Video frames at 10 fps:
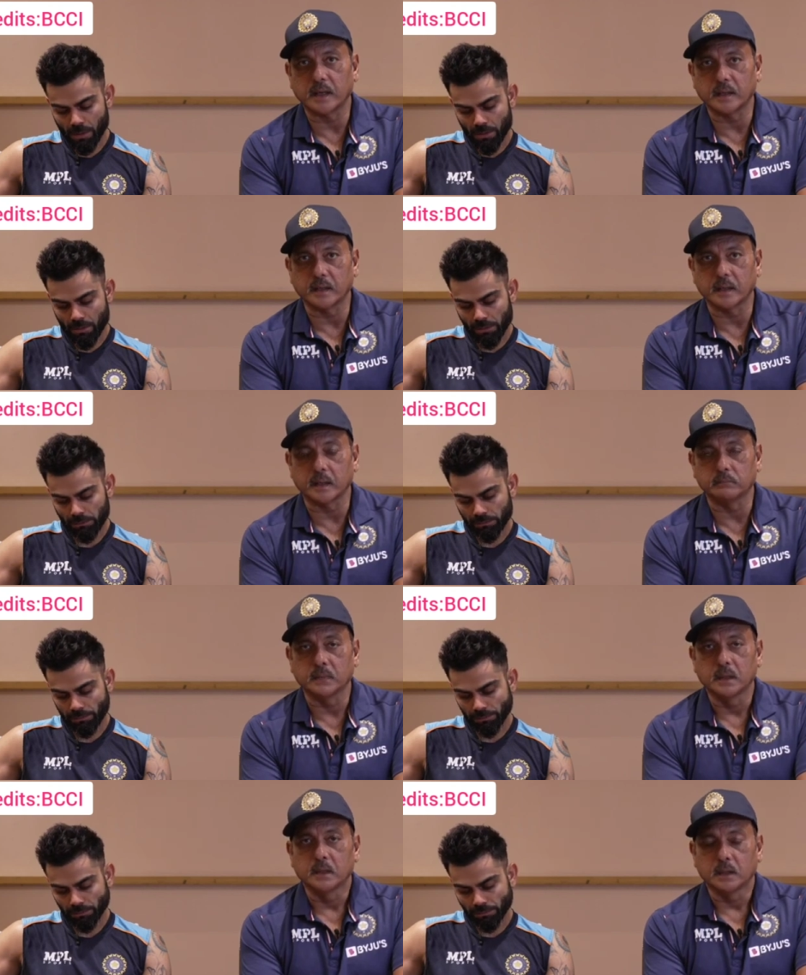Speaker 1: and uh,
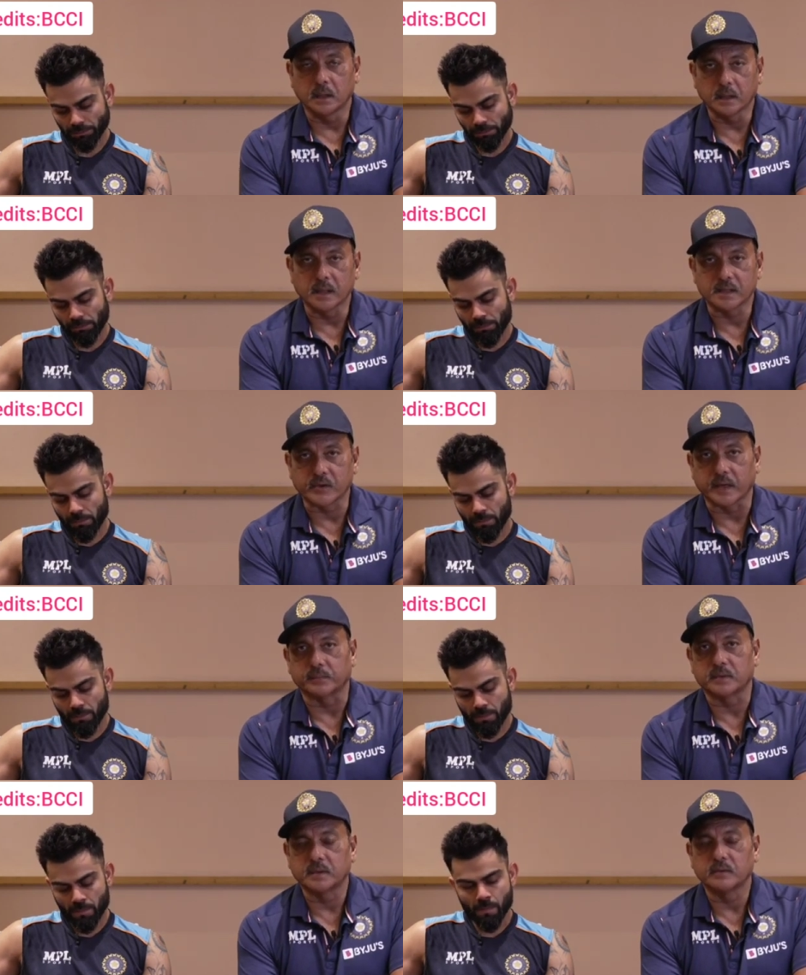earned their
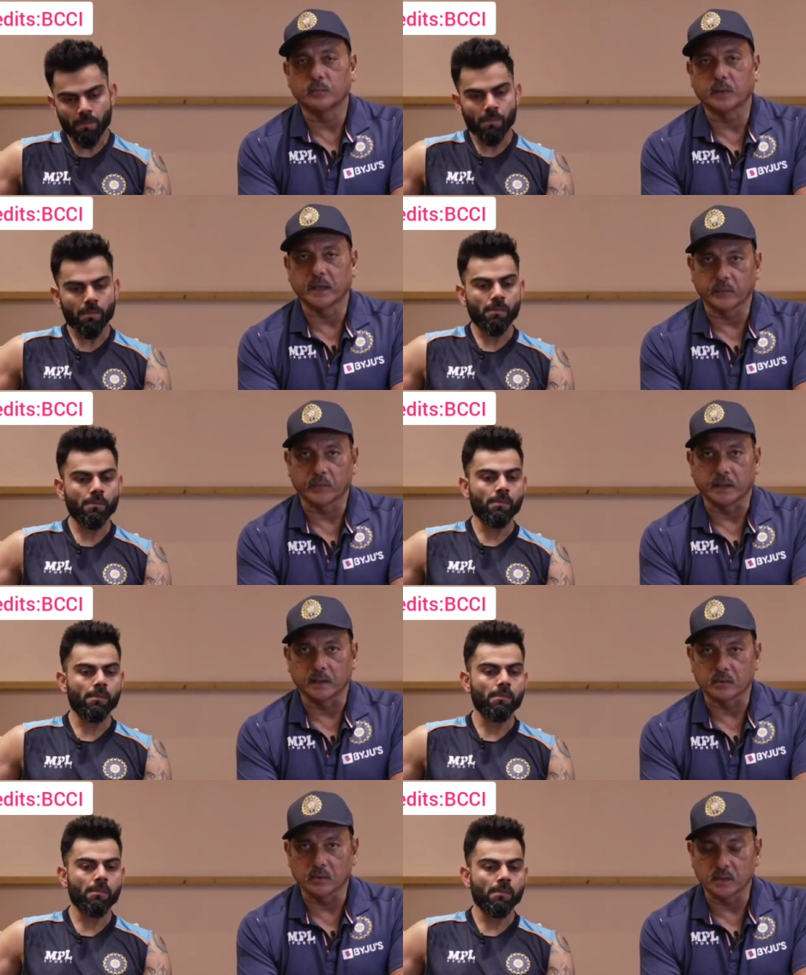stripes to play the
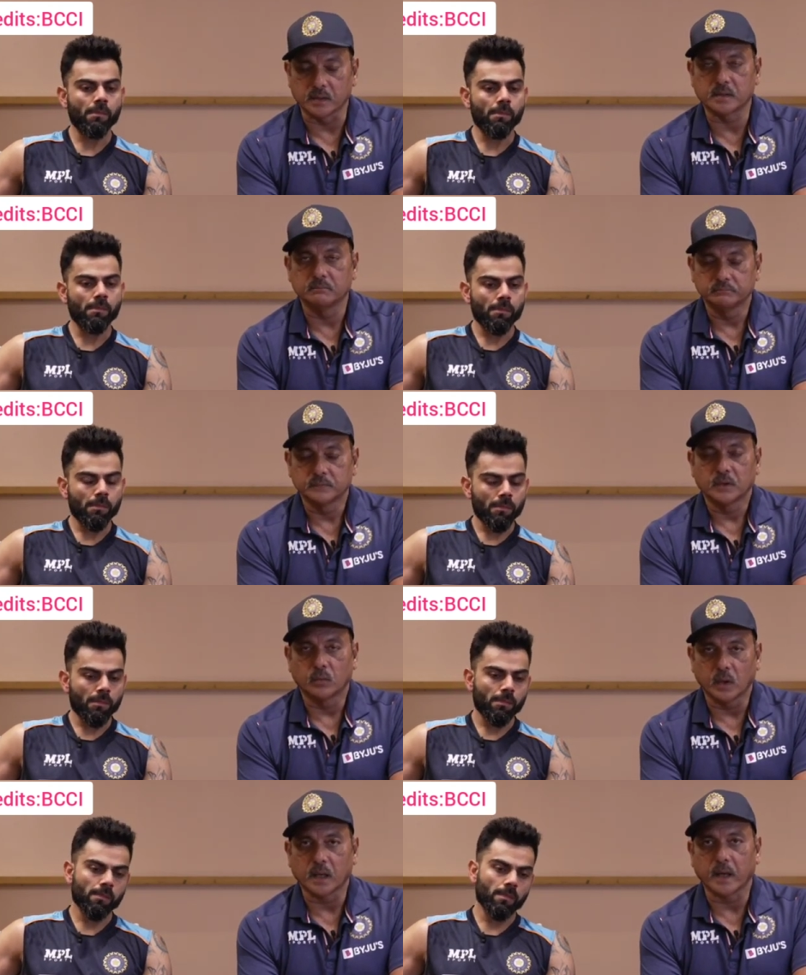final. So it's
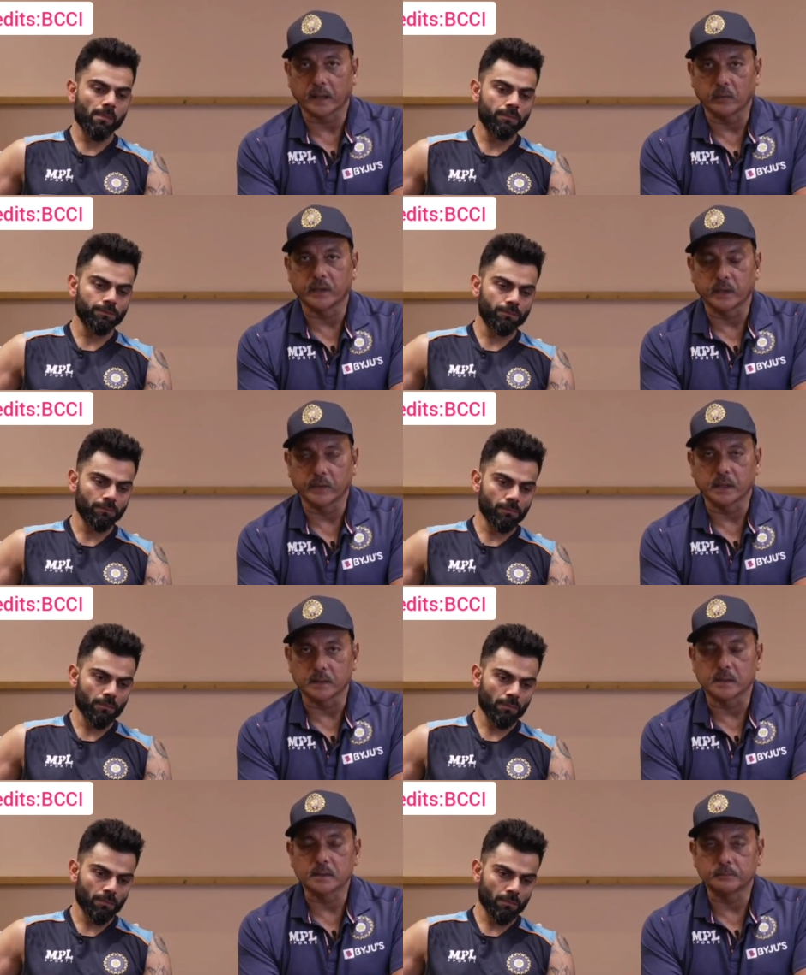one heck of an event
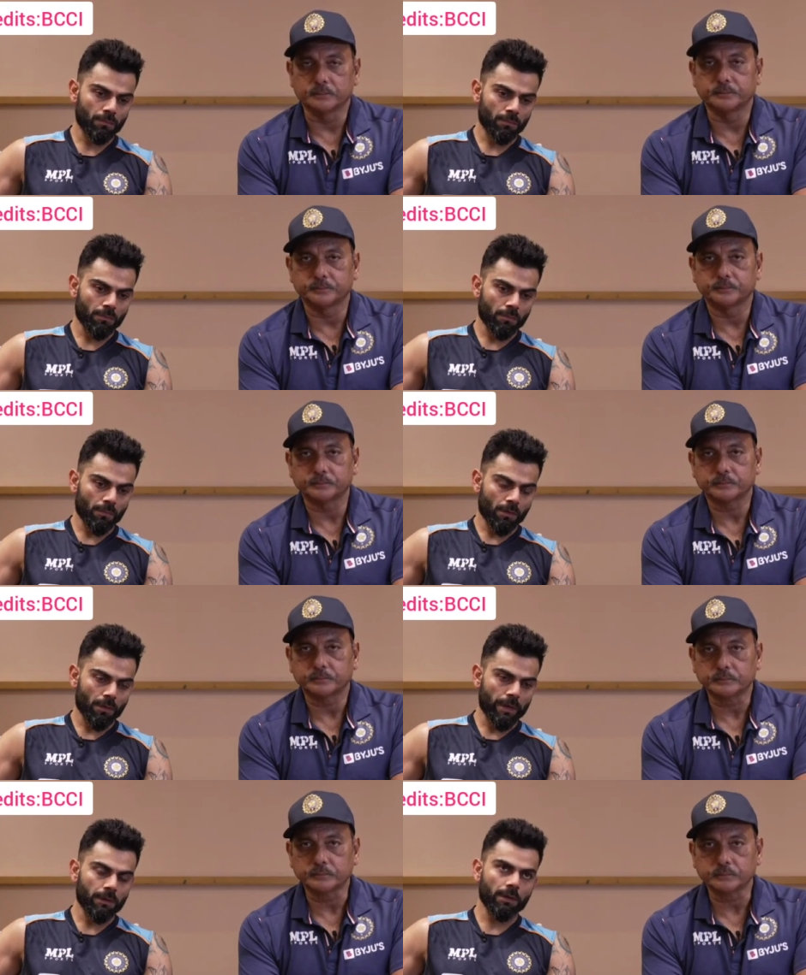this.
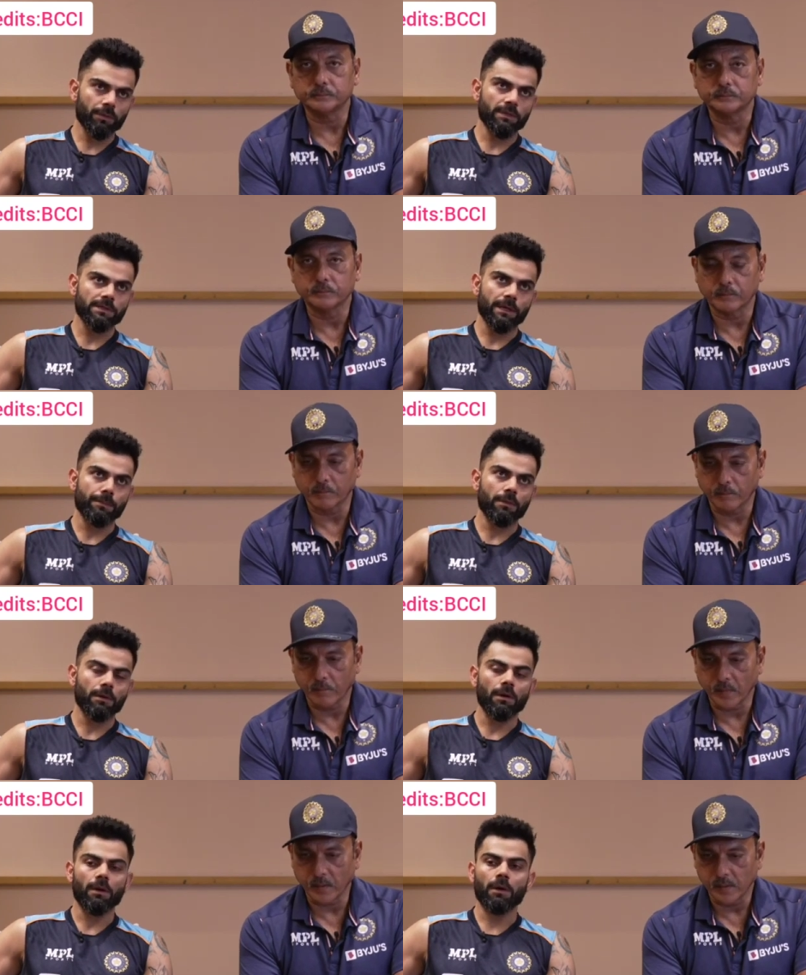
Speaker 2: Yeah, I agree with the same.
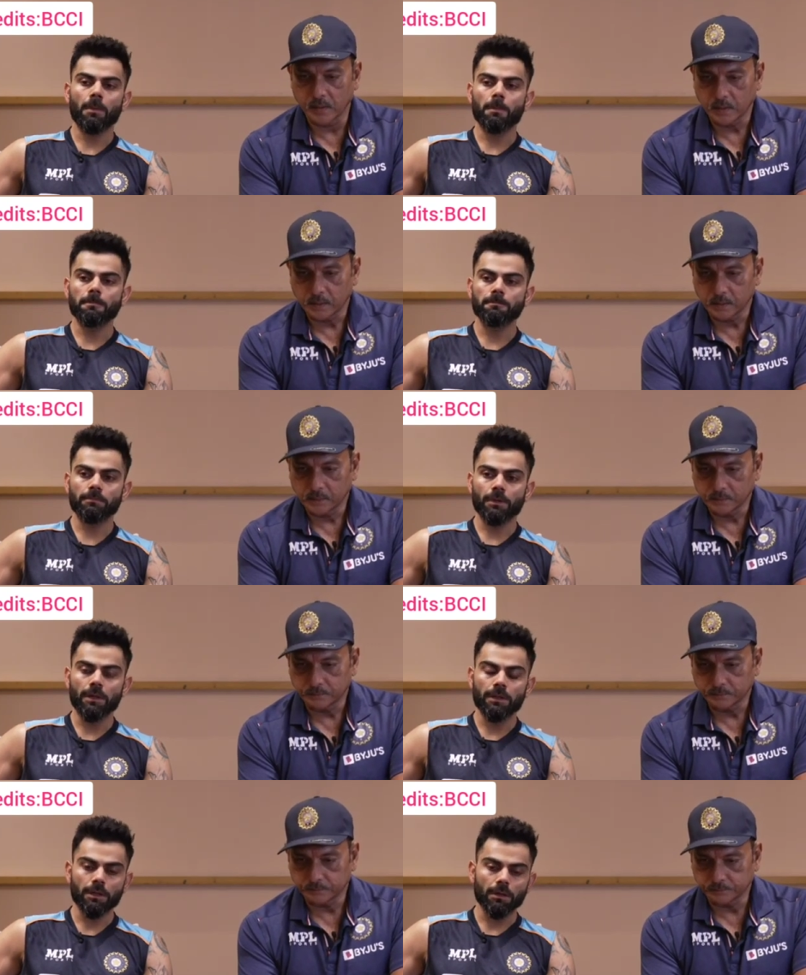Um,
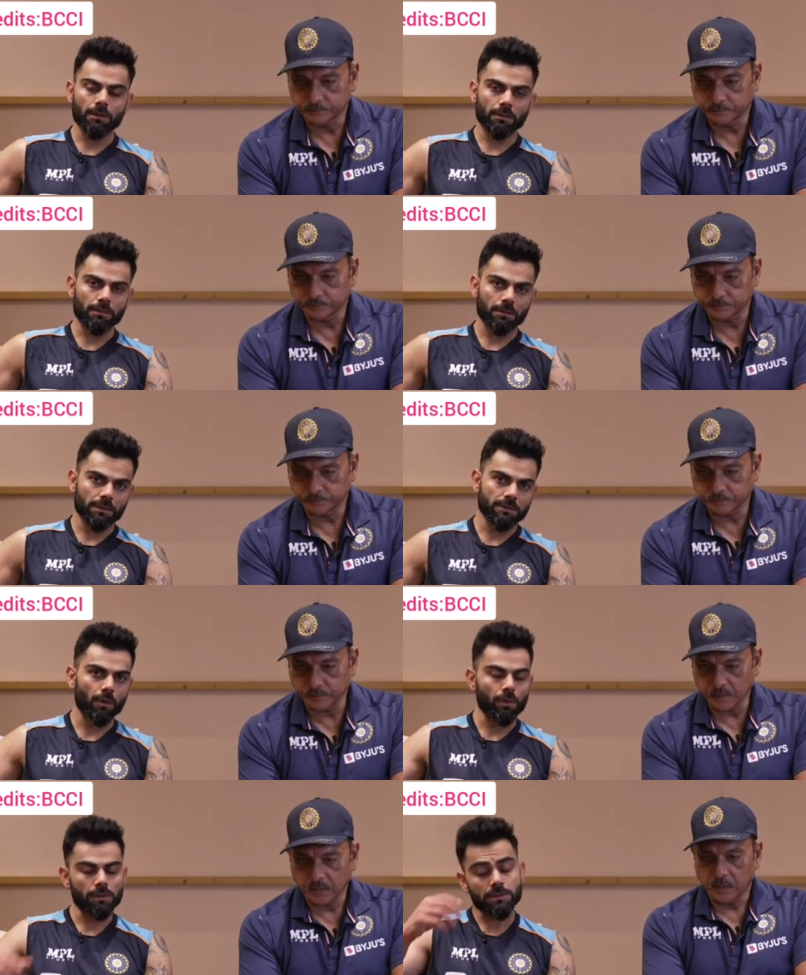I think this
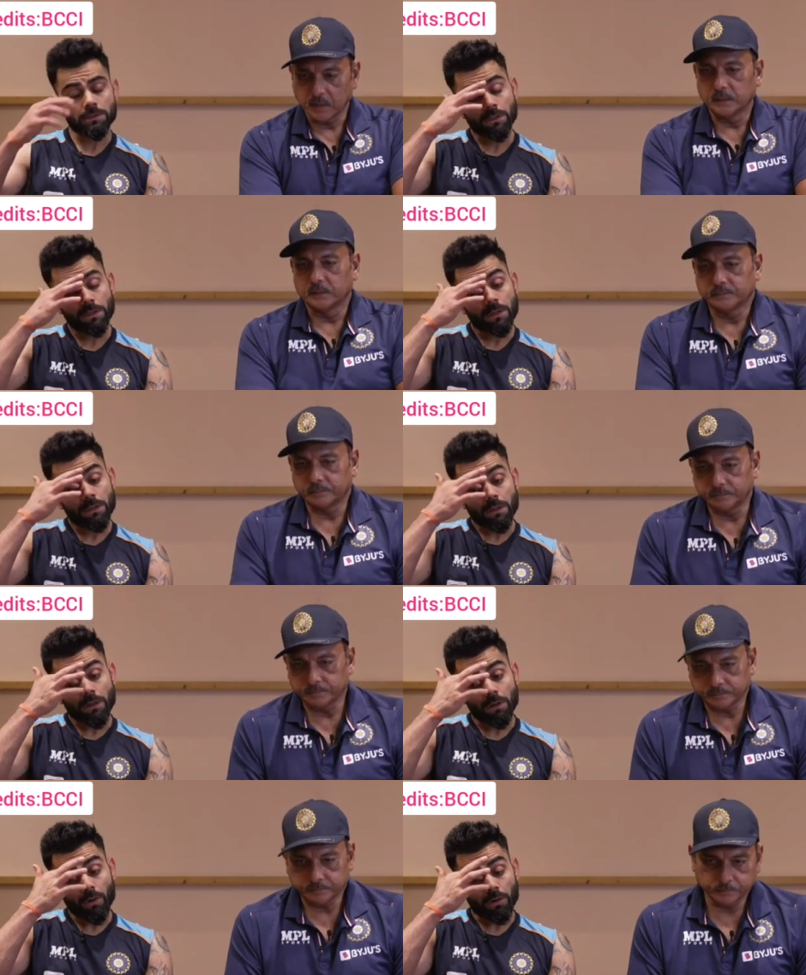holds
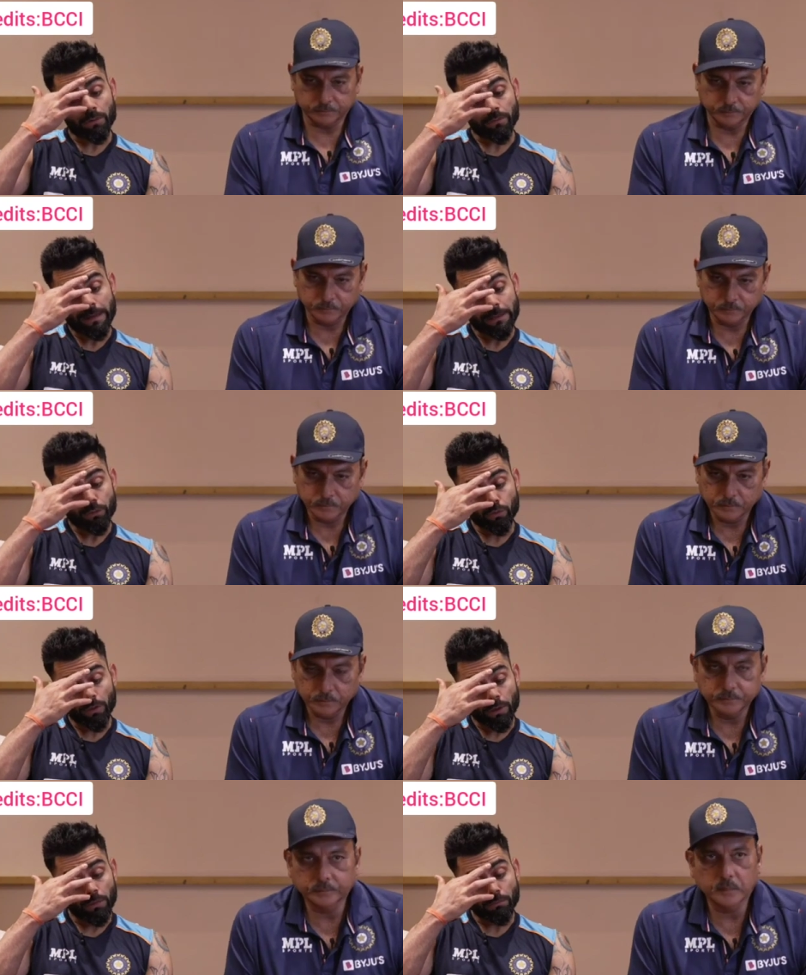a lot of
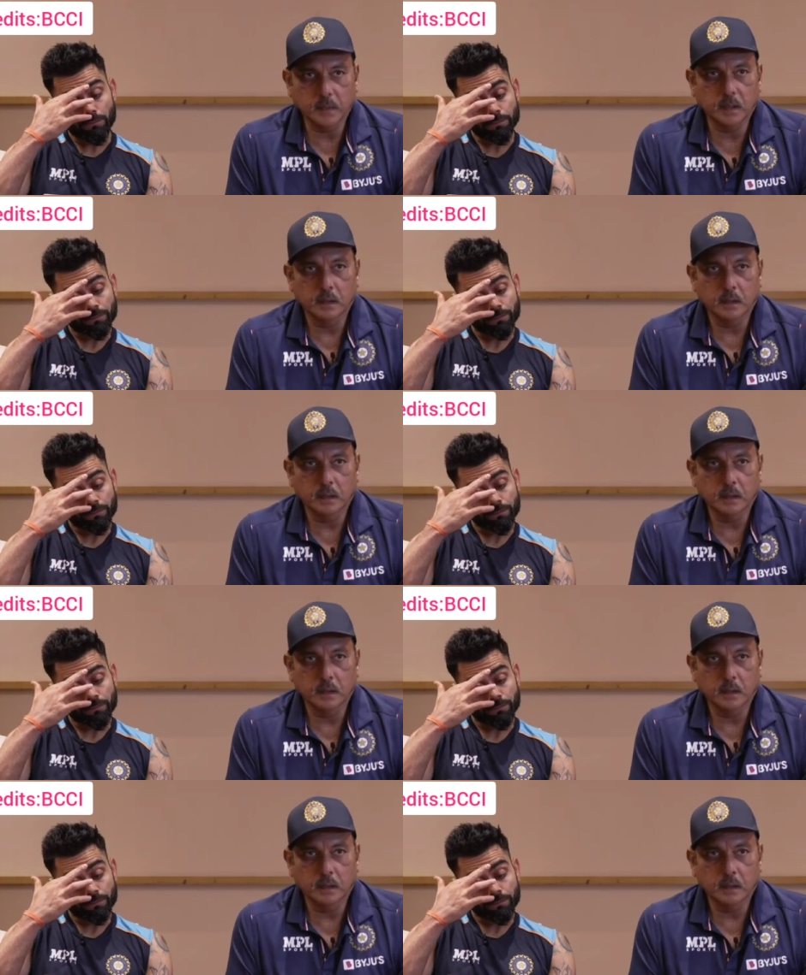value, um,